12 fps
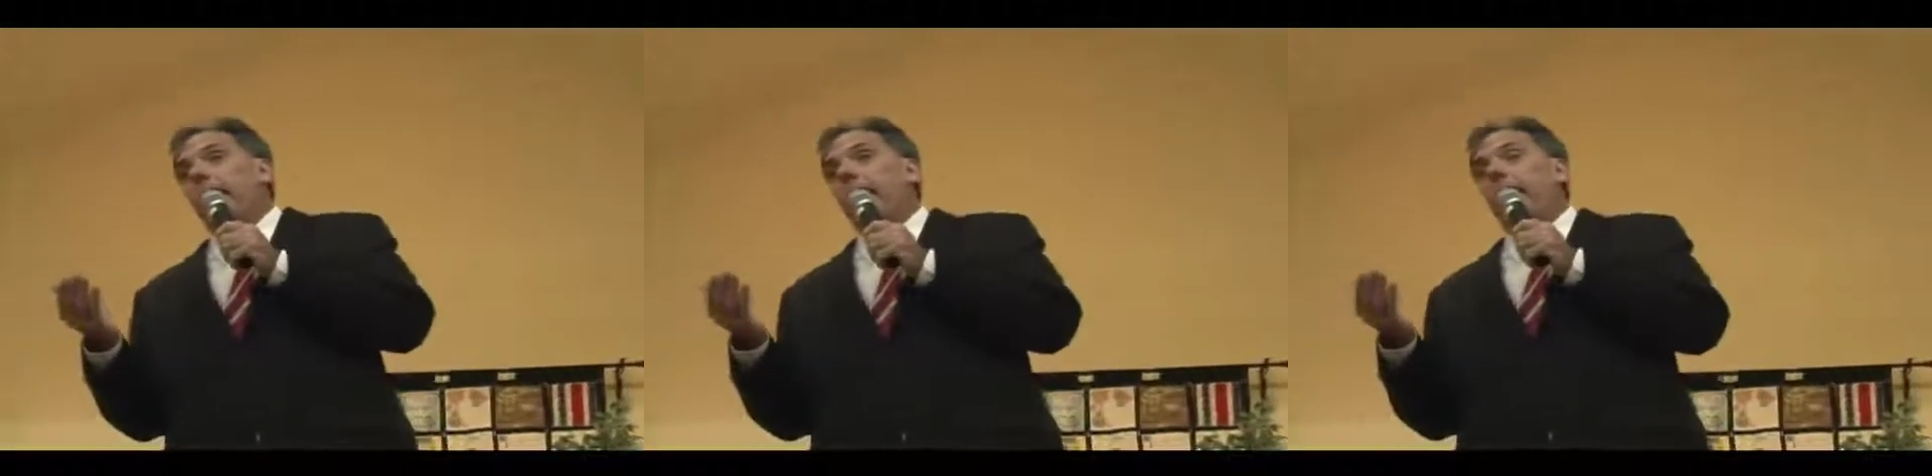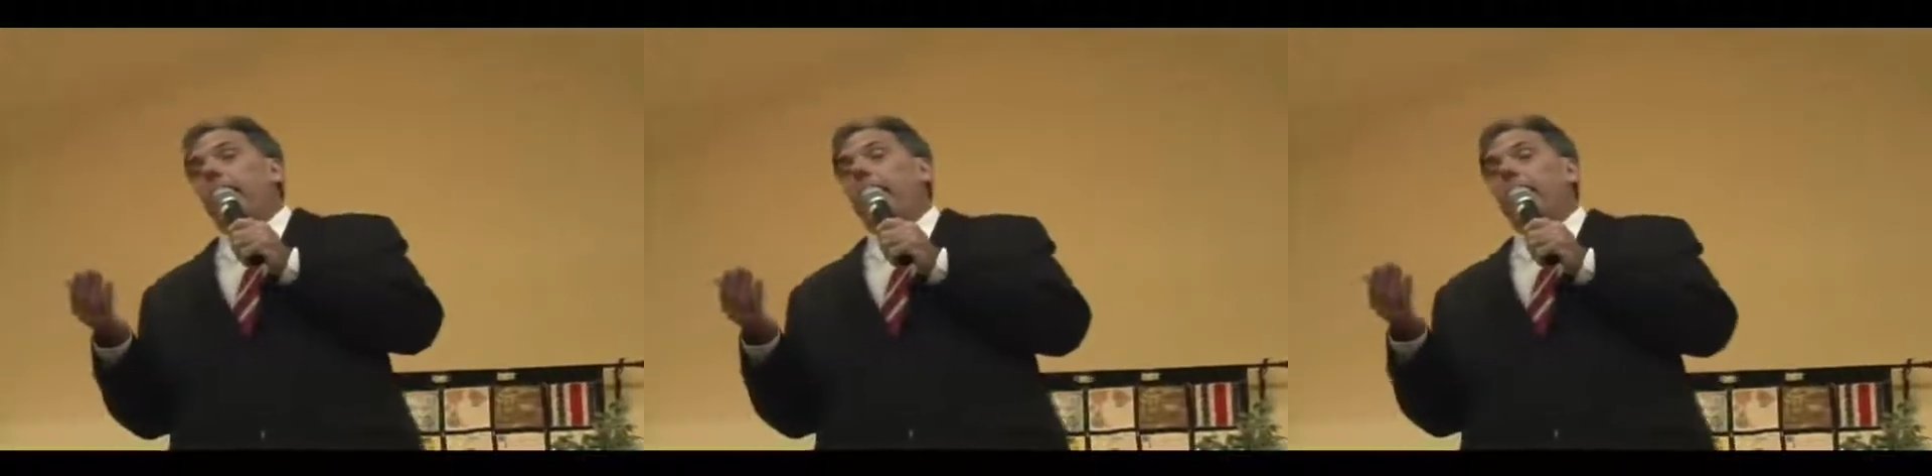
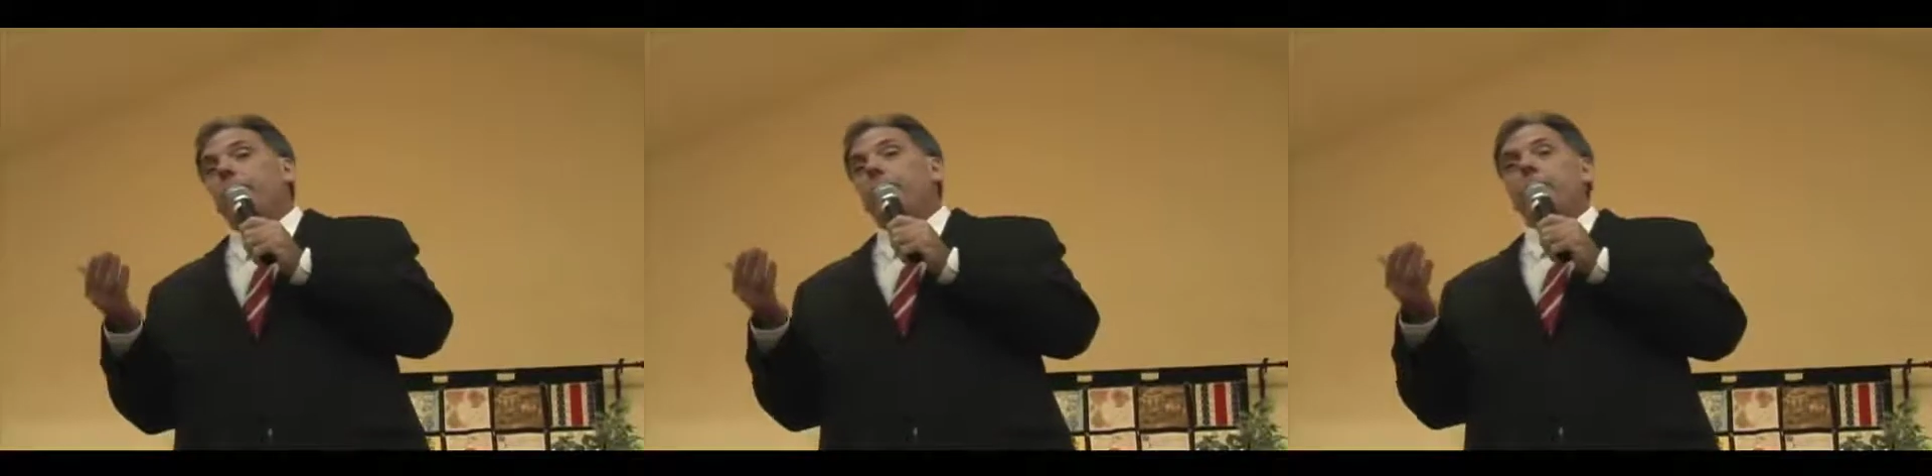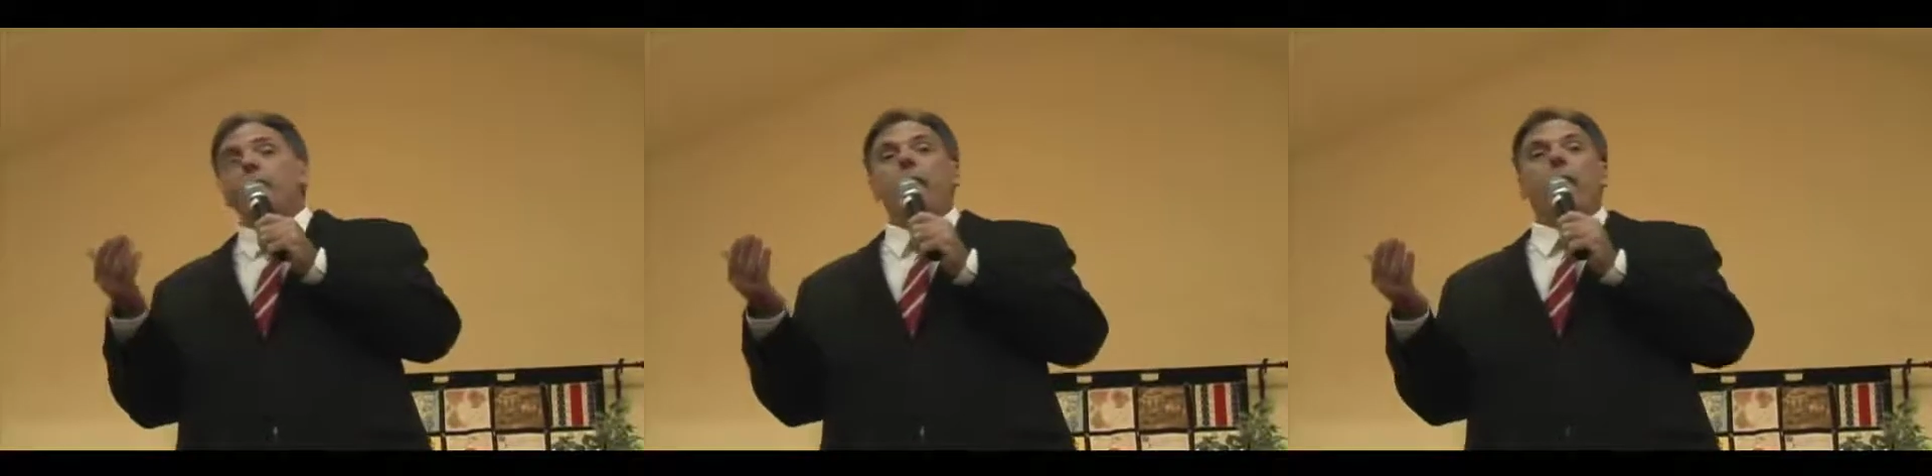After
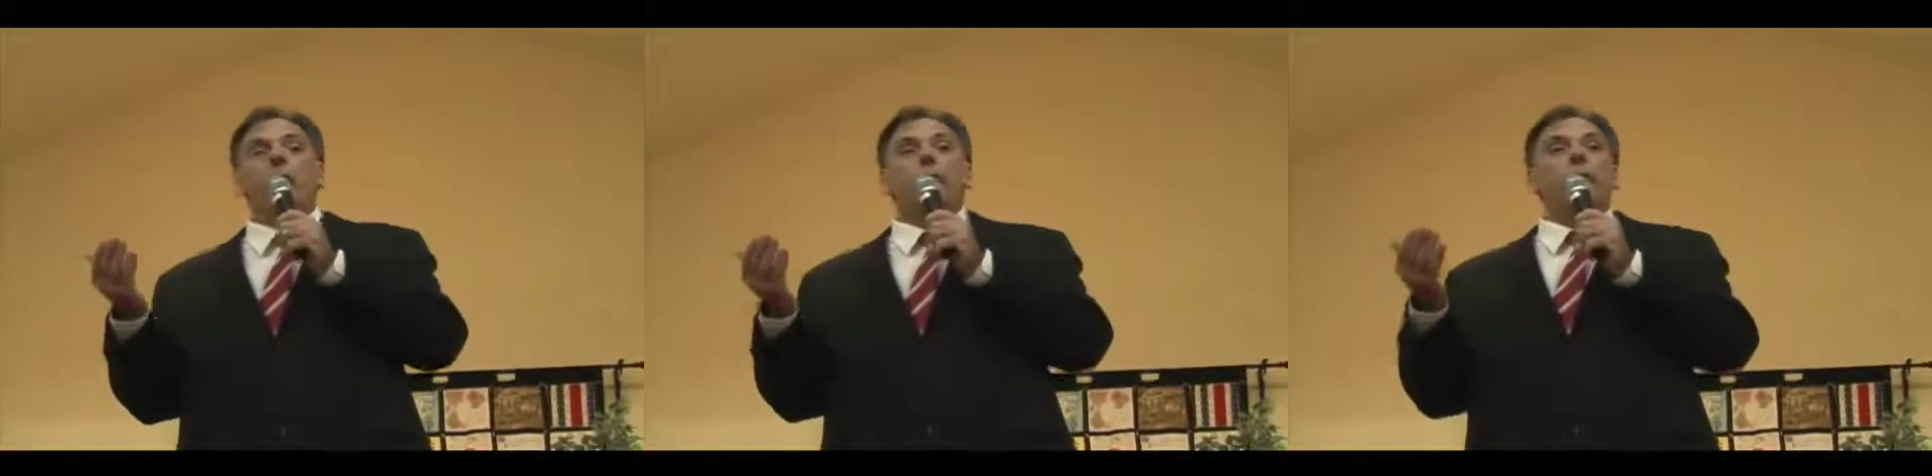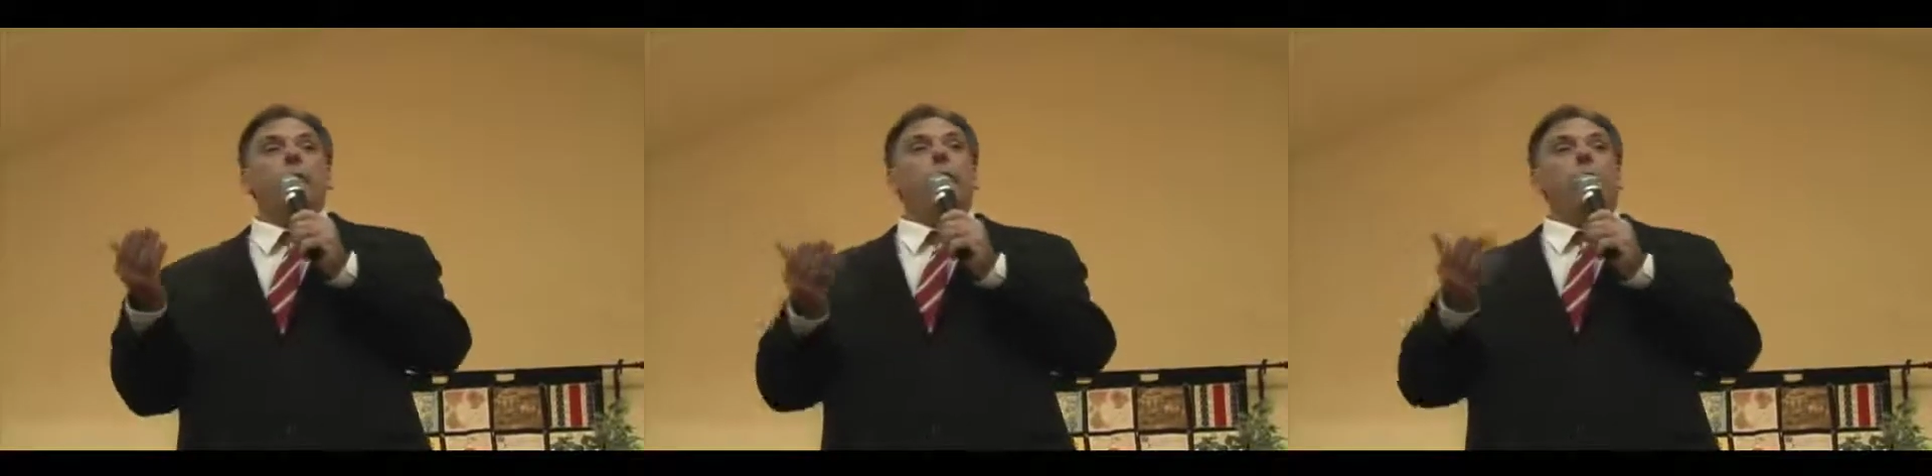2002,